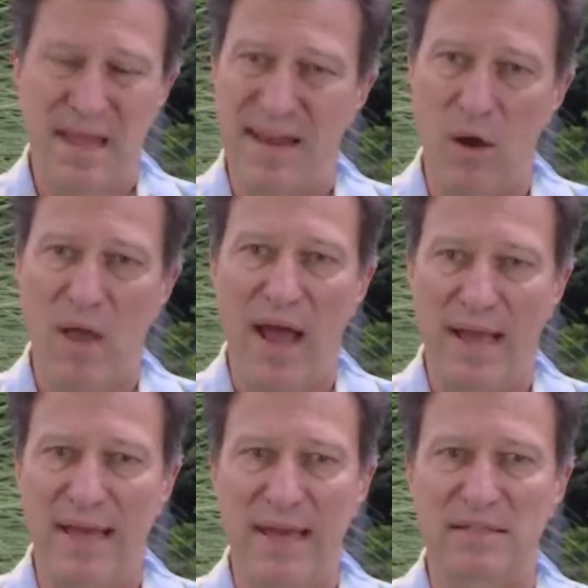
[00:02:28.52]
Now,
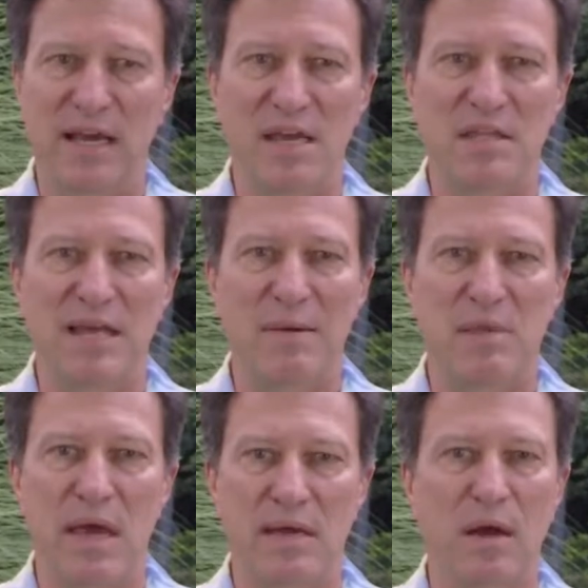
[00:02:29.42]
I can't tell you the name
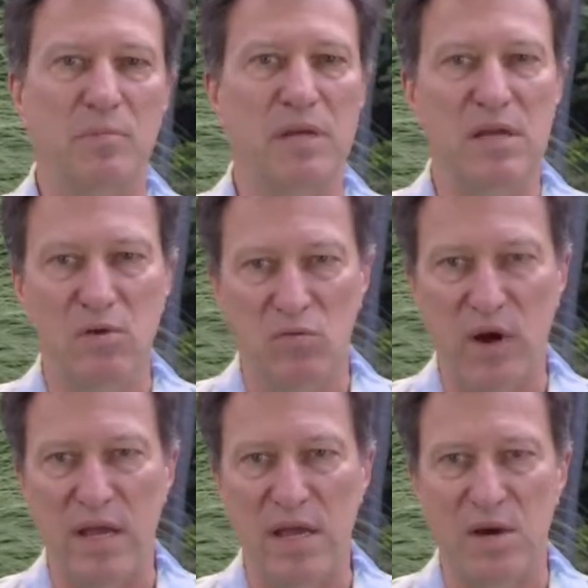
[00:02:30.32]
of that company
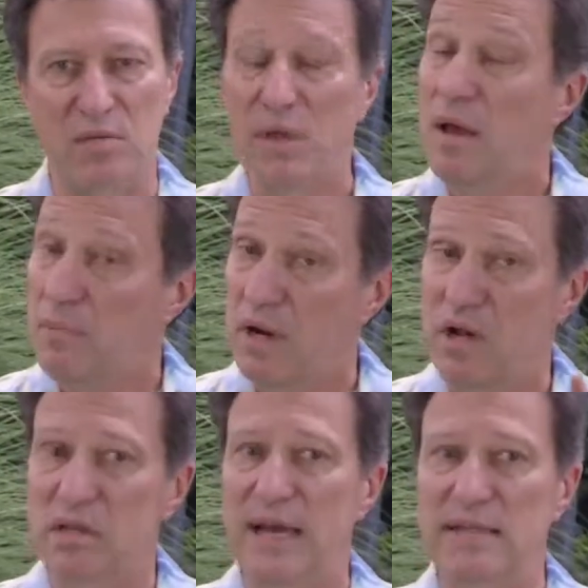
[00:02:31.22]
right here, but
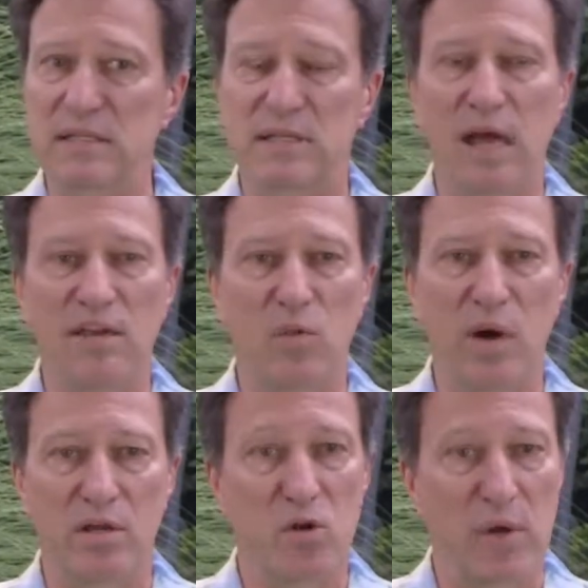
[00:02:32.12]
I'll gladly tell you
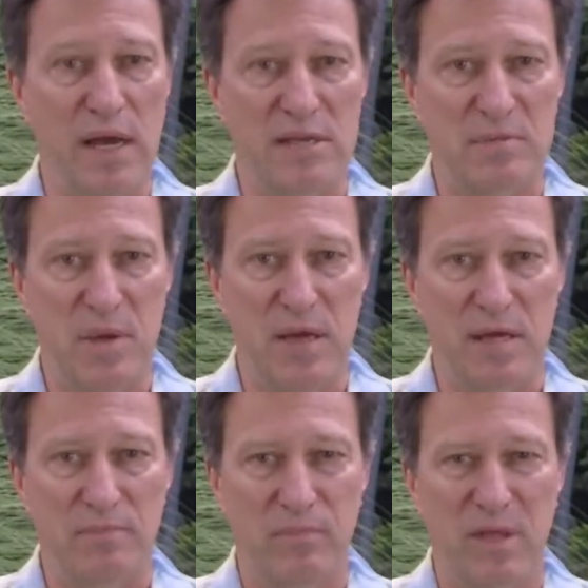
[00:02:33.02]
when you and I
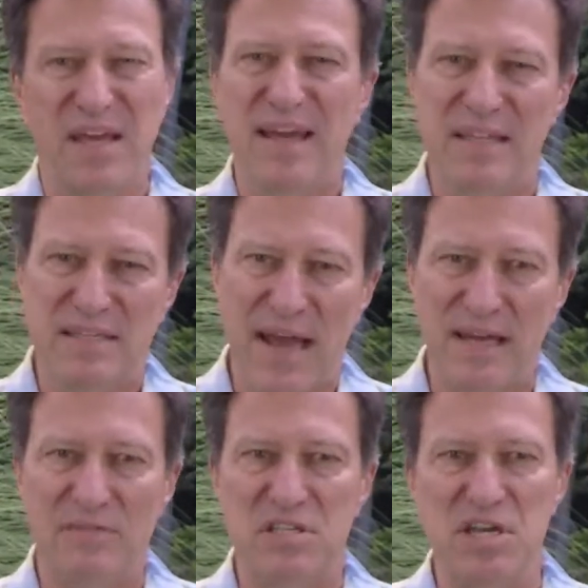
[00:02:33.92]
speak. It's
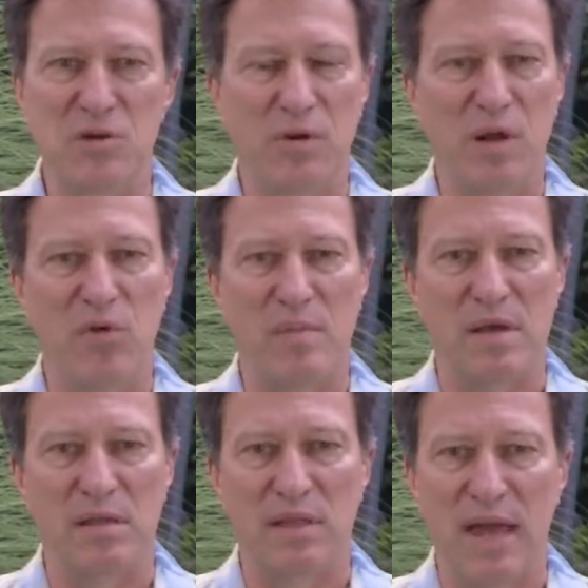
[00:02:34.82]
kind of a secret
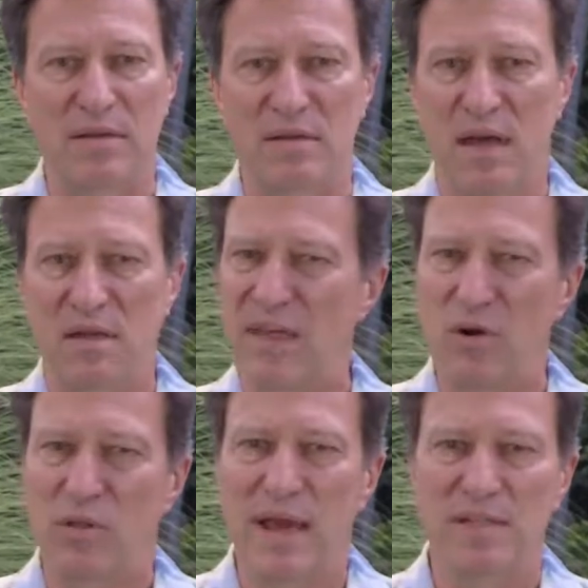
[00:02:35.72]
agreement that they
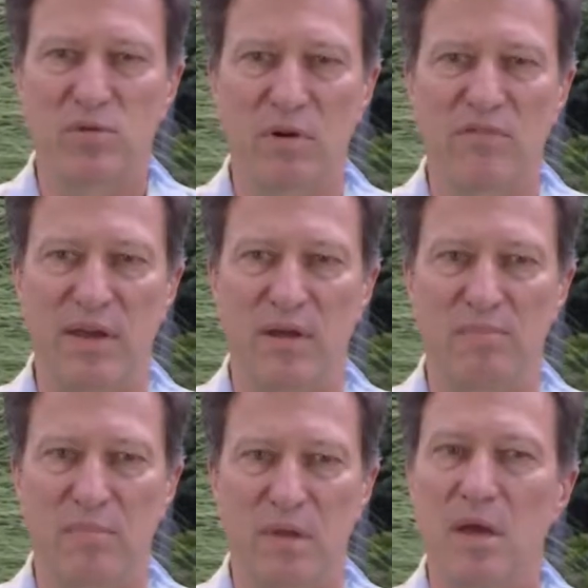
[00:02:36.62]
don't like to reveal.
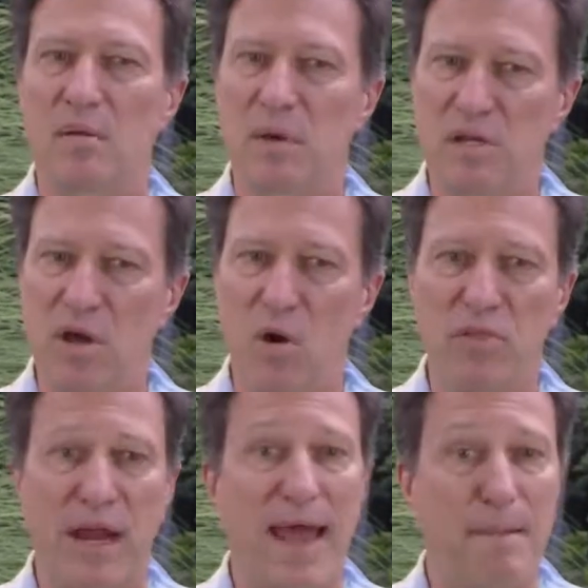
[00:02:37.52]
But know
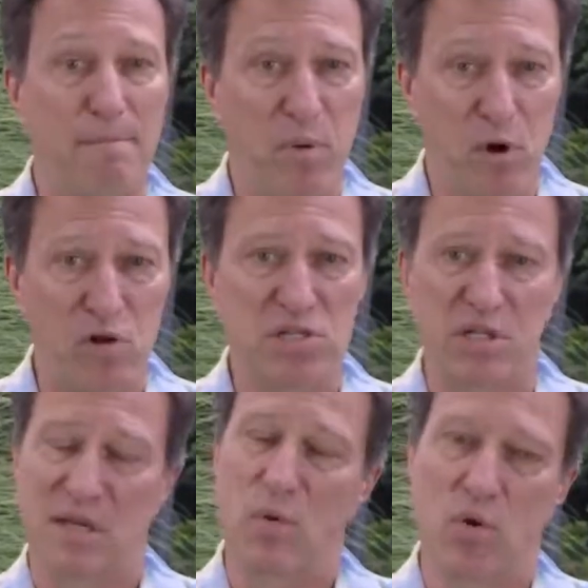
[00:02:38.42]
that I have
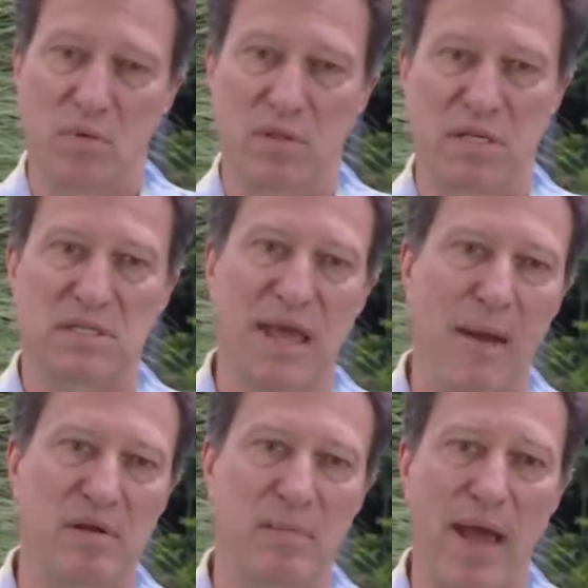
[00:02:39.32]
personally worked with this
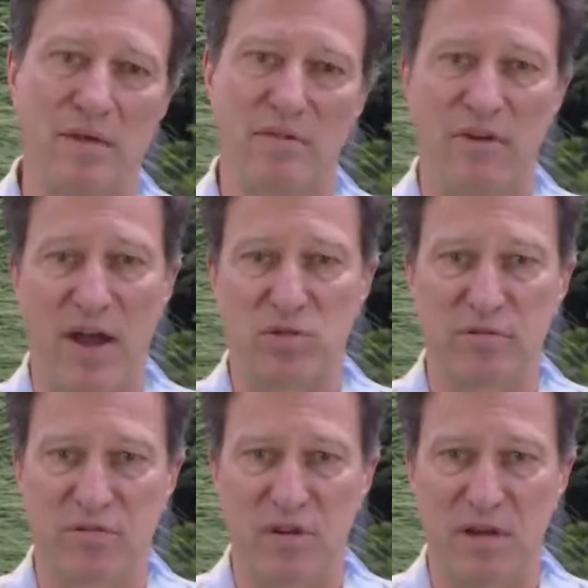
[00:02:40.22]
cabinet
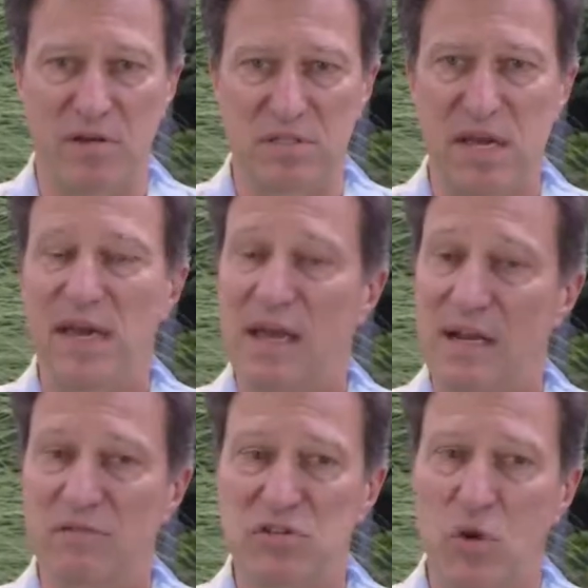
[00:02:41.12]
manufacturer for years and
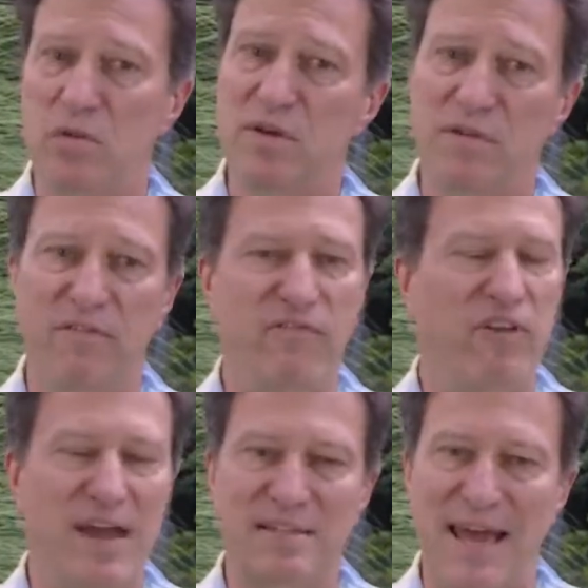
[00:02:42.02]
have sold their
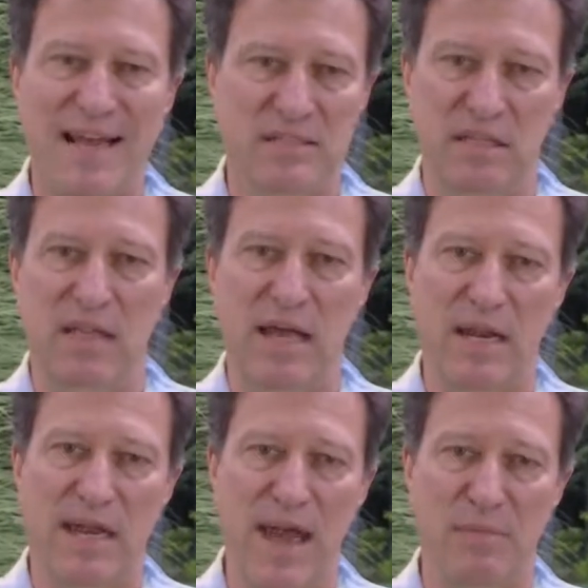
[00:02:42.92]
fantastic line
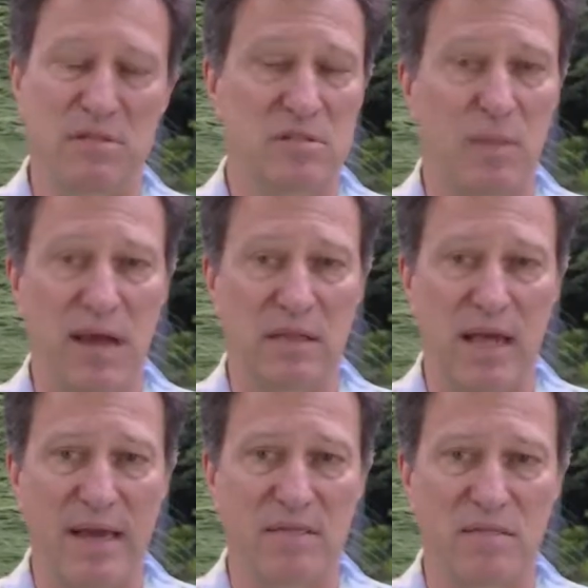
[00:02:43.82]
of cabinets to my
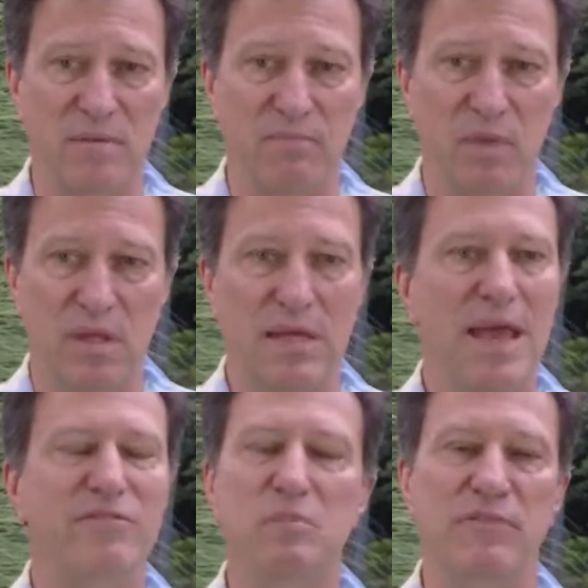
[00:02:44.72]
clients
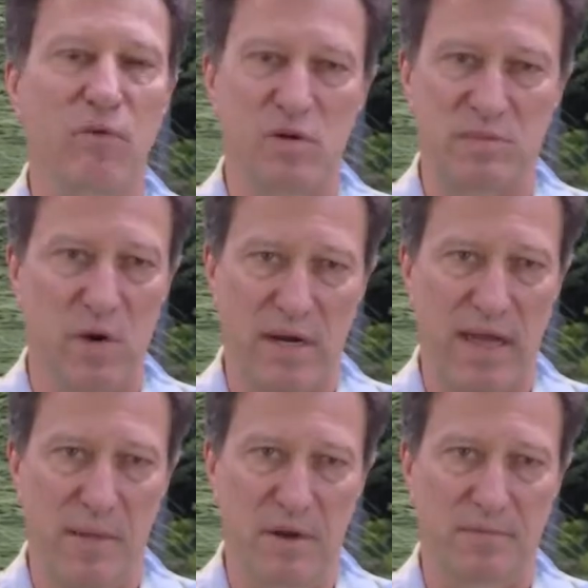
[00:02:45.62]
even before
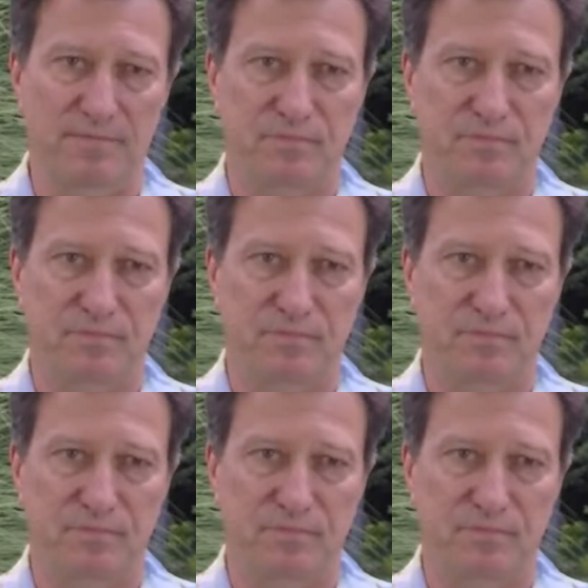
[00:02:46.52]
SmartCabinet.